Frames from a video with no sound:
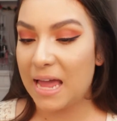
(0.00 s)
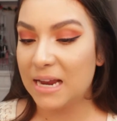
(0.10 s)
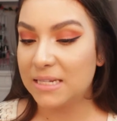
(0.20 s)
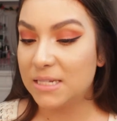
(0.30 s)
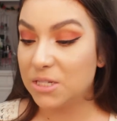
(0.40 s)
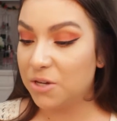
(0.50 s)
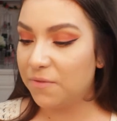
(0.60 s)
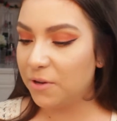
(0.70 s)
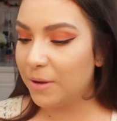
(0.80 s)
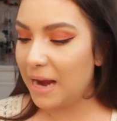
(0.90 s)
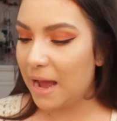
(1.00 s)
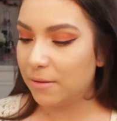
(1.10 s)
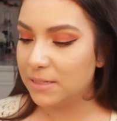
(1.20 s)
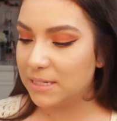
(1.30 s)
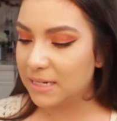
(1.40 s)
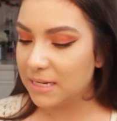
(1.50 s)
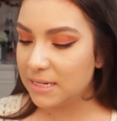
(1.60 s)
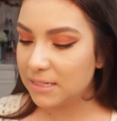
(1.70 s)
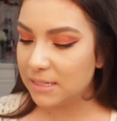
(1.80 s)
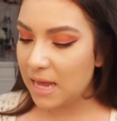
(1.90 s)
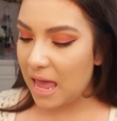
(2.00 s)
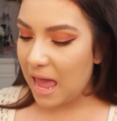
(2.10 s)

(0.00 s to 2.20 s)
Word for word: and it's two fluid ounces,